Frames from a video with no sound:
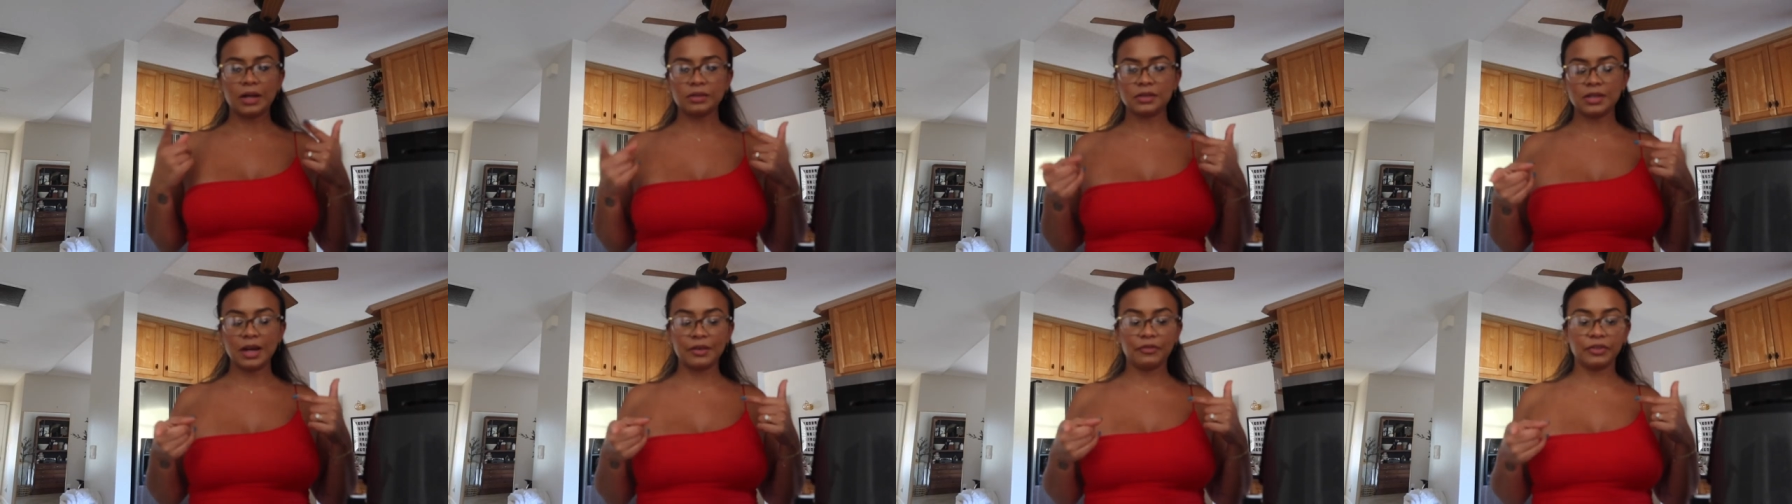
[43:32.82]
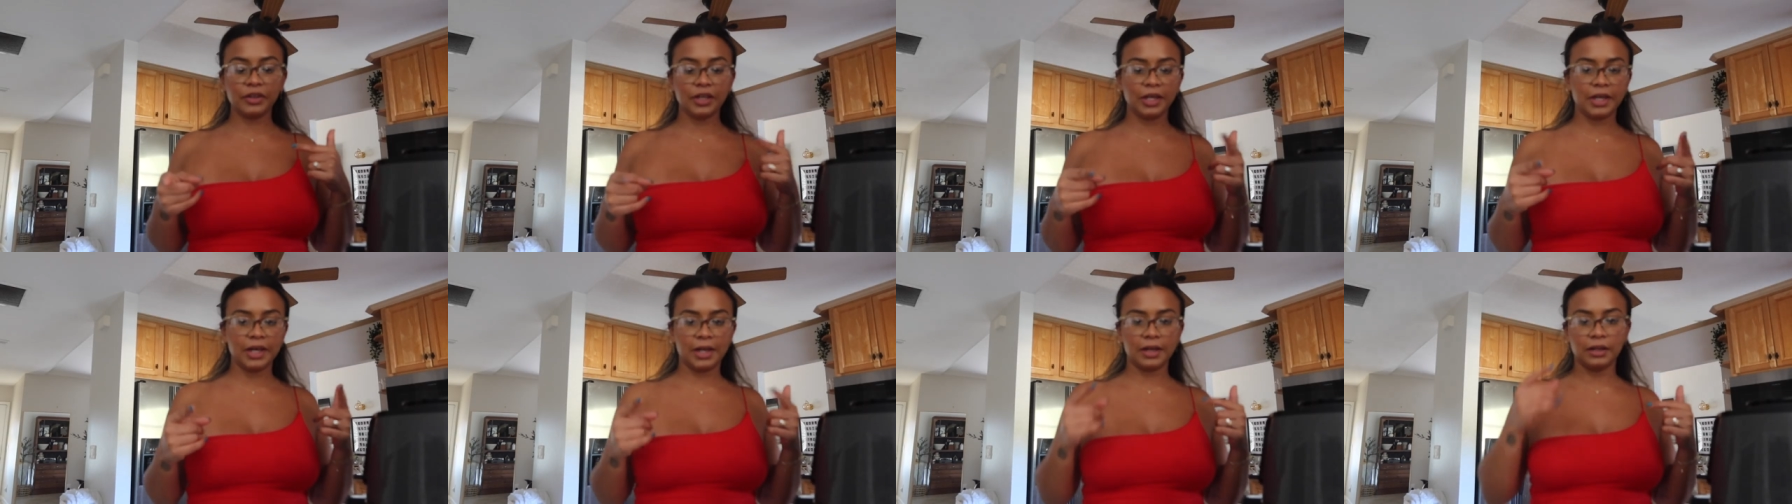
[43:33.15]
I'll
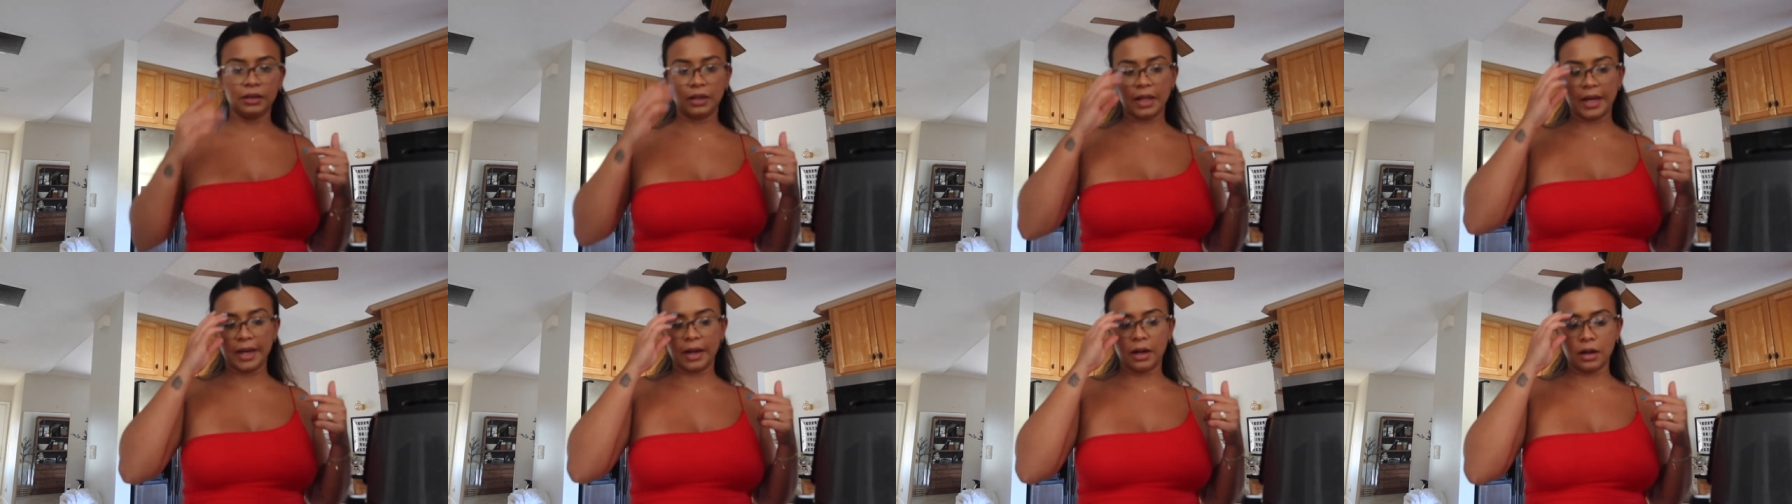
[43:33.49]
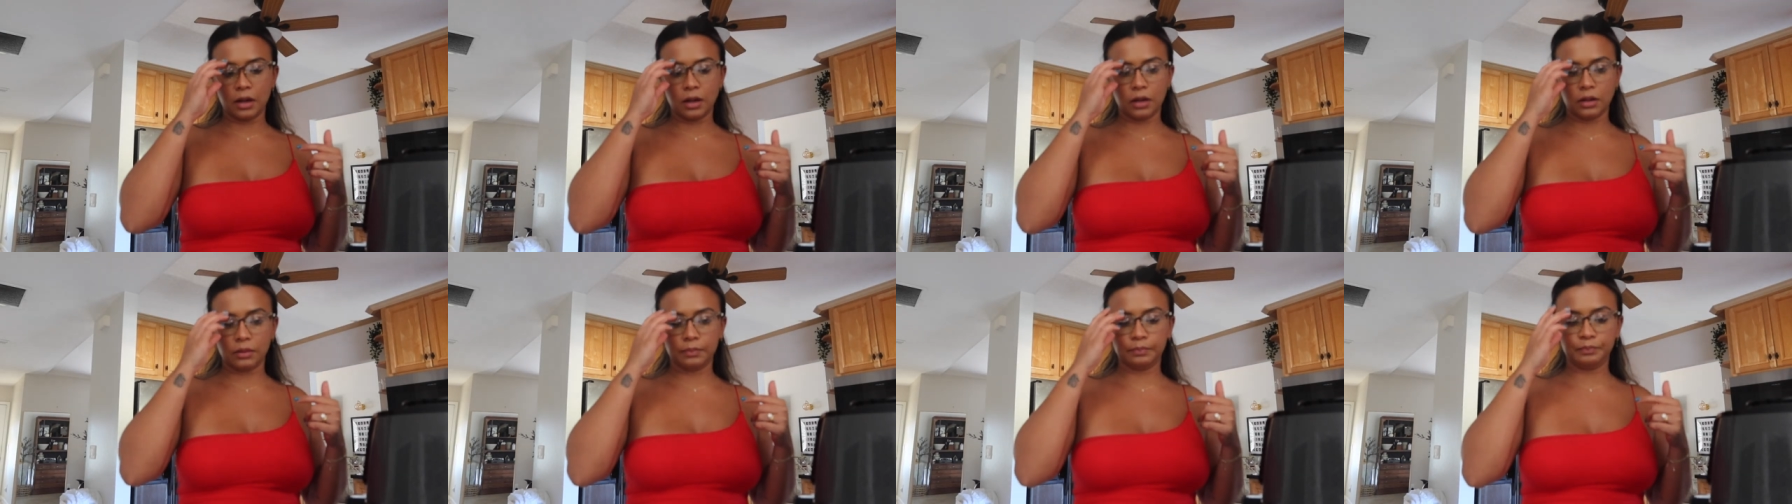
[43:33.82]
definitely get
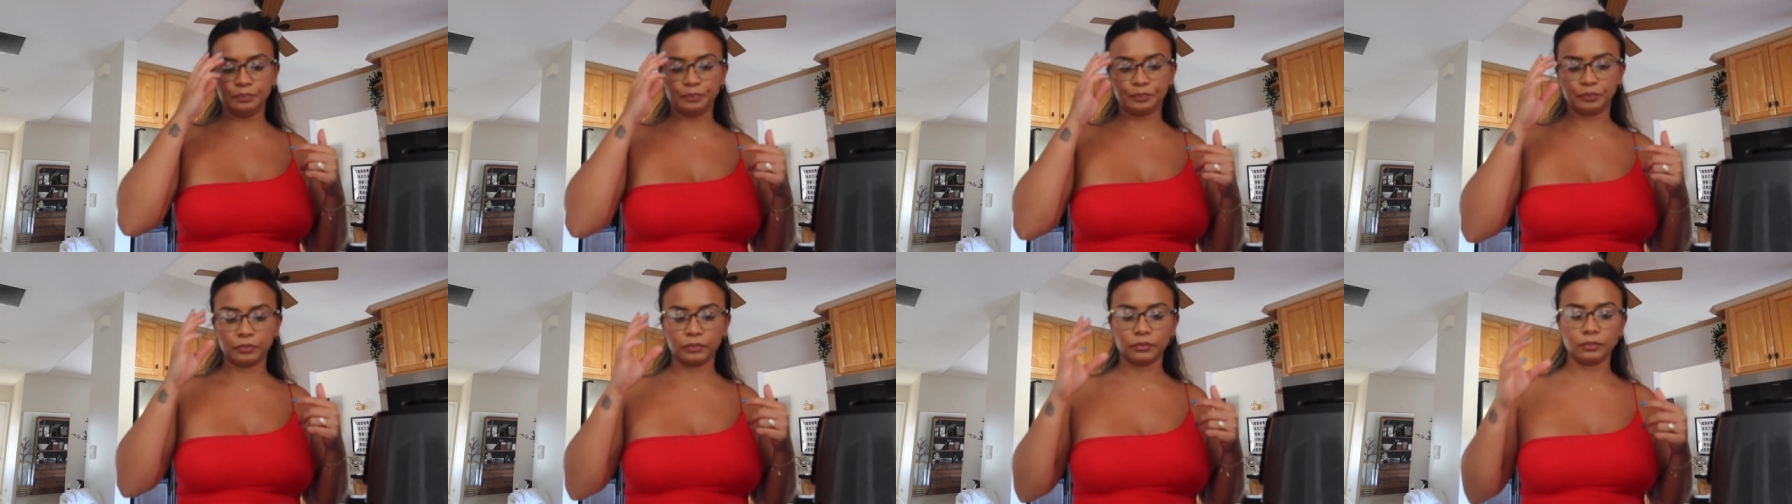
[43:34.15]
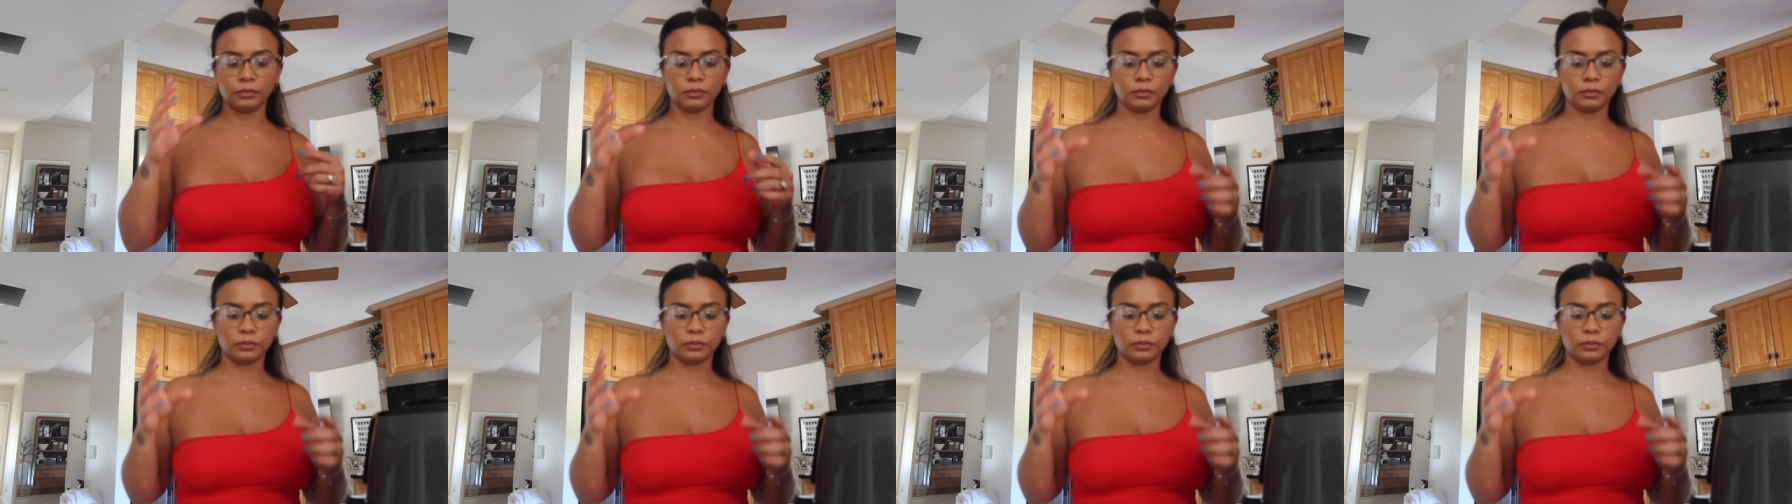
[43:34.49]
like um,